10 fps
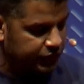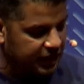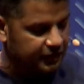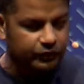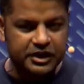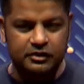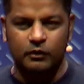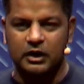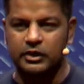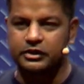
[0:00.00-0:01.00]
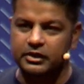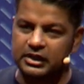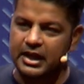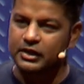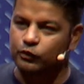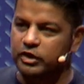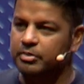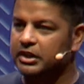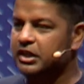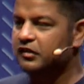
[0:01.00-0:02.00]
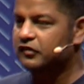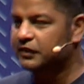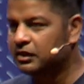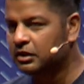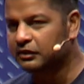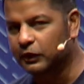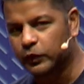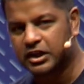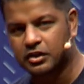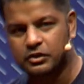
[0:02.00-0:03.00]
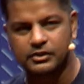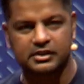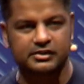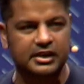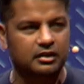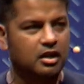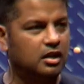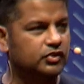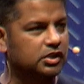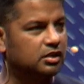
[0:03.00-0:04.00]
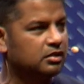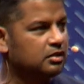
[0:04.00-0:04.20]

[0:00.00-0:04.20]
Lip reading: And the reason why we're doing that is we believe that we can use this technology